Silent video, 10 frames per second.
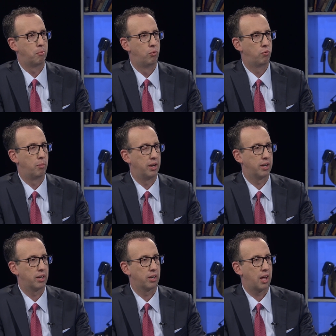movement
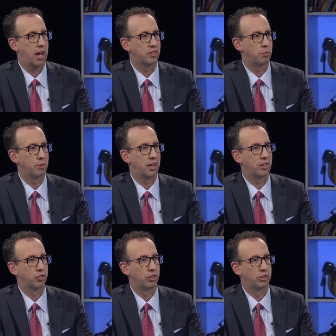has the
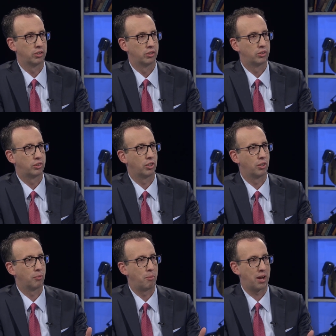potential to
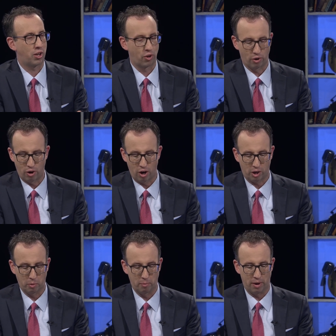make your
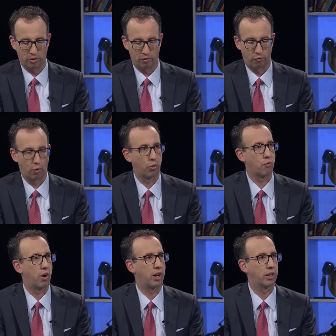argument about the Fourth
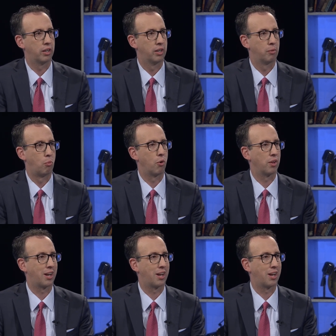Reich more than